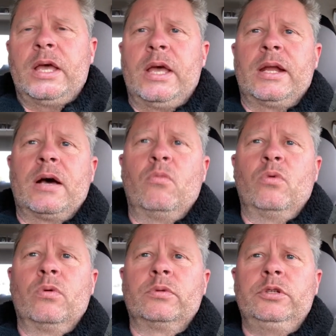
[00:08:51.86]
And I
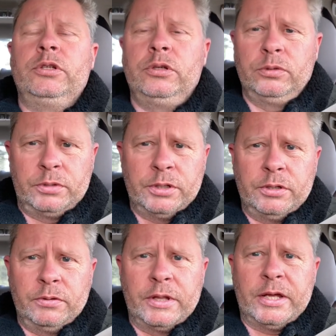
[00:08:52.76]
want you to
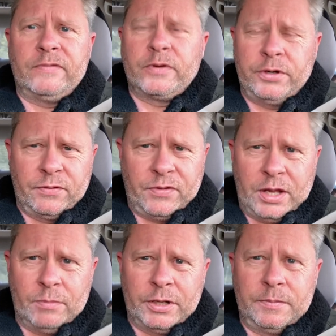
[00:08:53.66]
do that for your
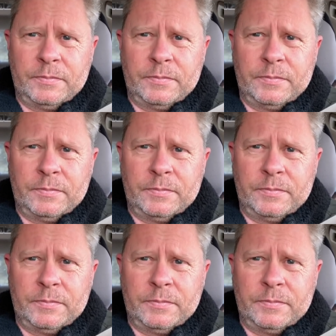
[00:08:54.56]
family.